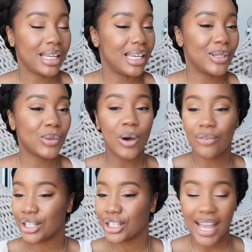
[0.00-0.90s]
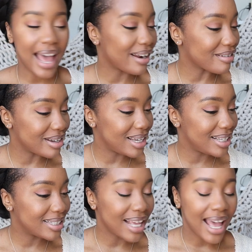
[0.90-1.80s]
eat 1200
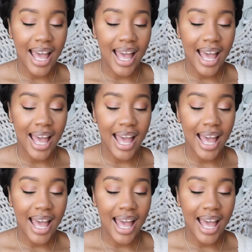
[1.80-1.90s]
calories